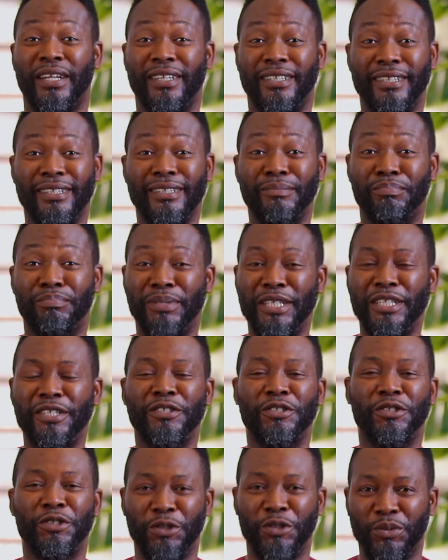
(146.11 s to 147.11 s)
I
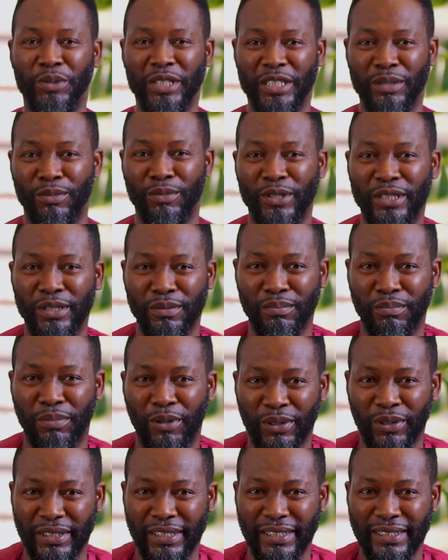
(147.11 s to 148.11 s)
considered when I got to the
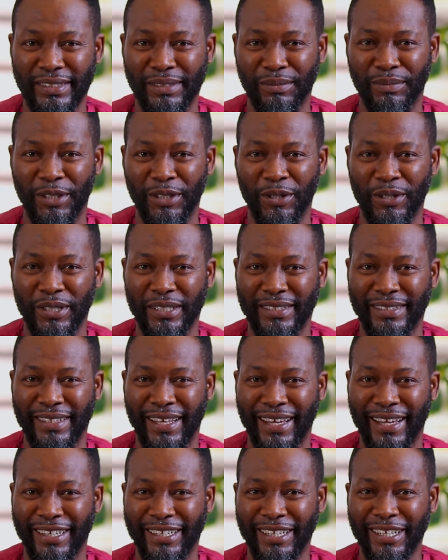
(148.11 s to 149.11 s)
space
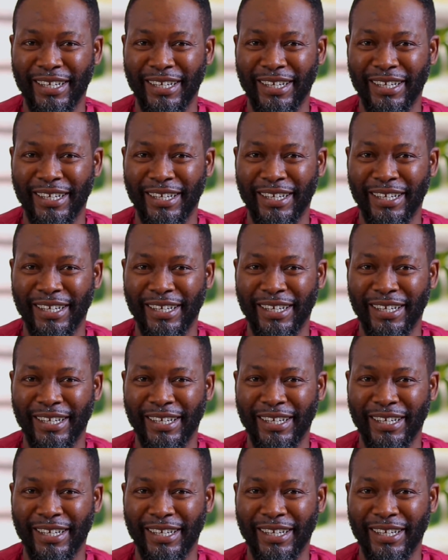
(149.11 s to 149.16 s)
was